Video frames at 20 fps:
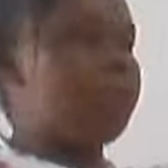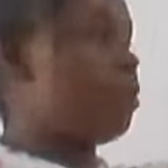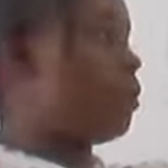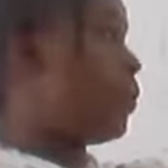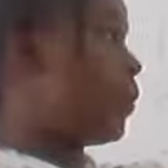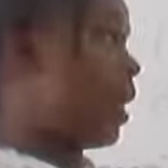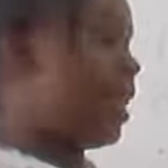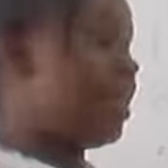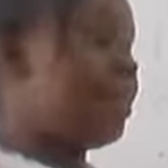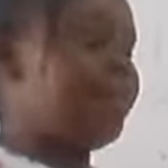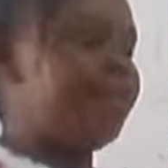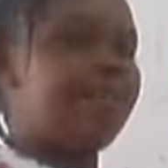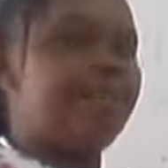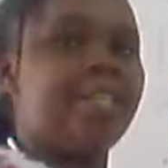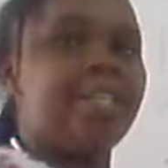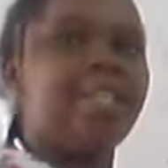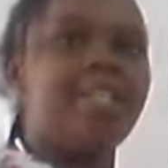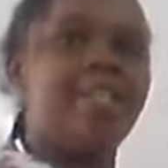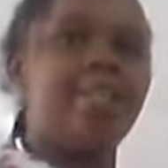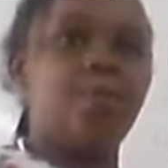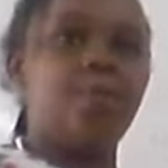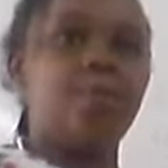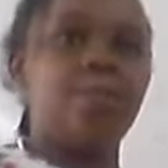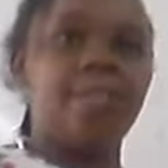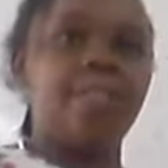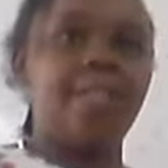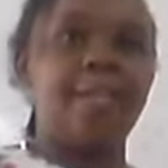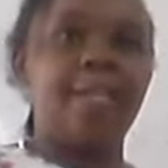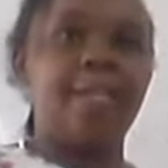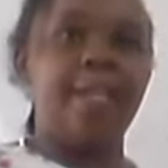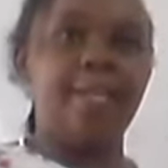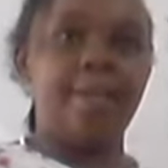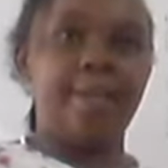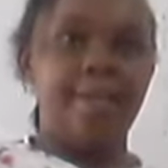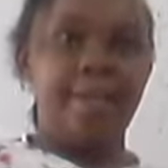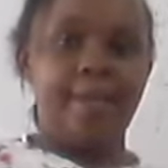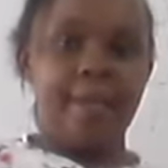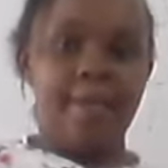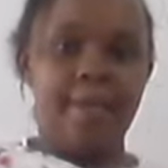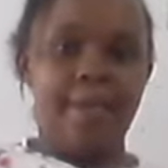So you can give it those
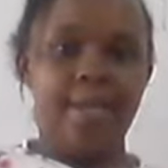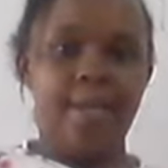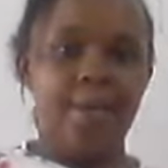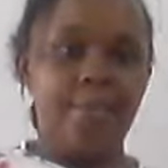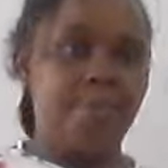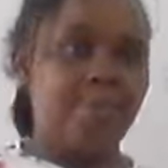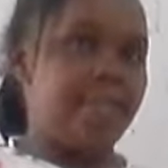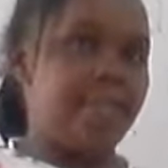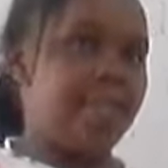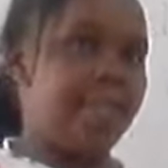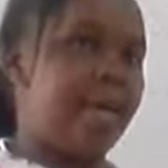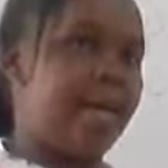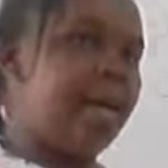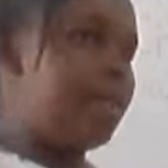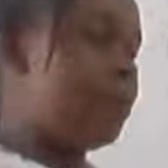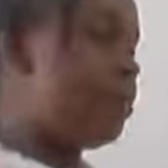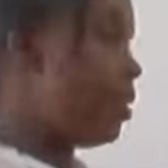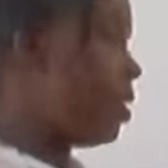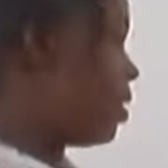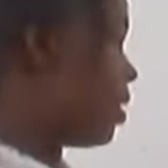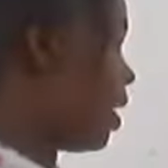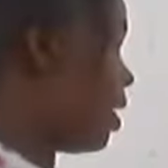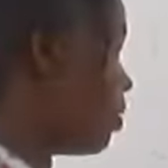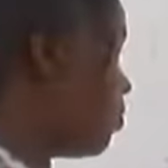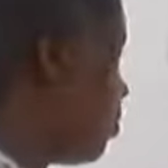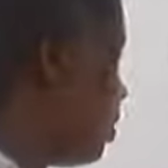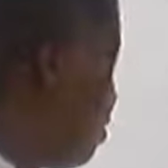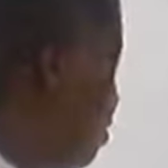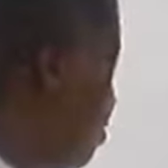three names. And we start with